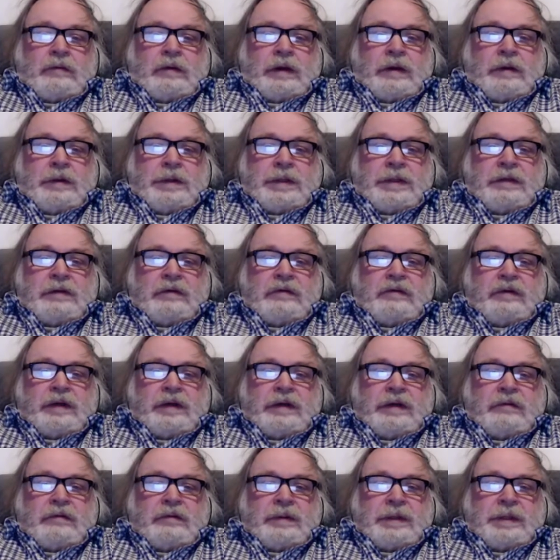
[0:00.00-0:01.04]
Wrote in
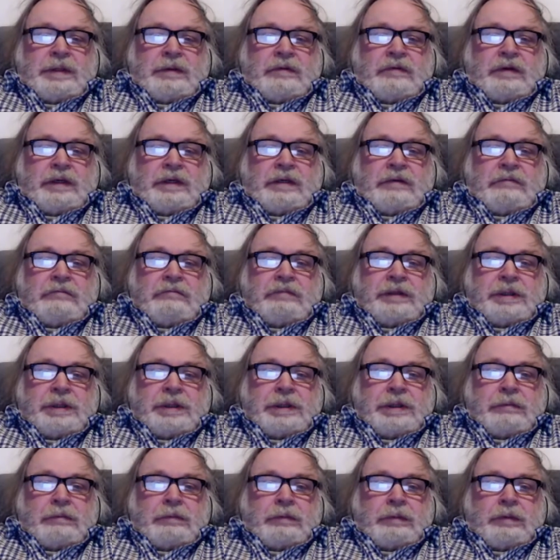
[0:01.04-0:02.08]
Greek, was a Greek
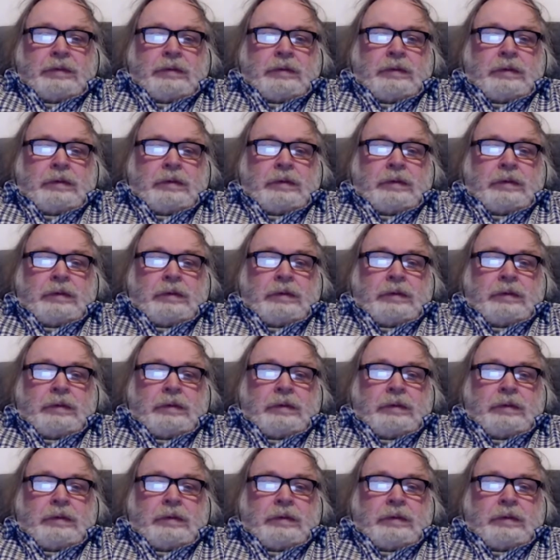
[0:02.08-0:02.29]
bishop.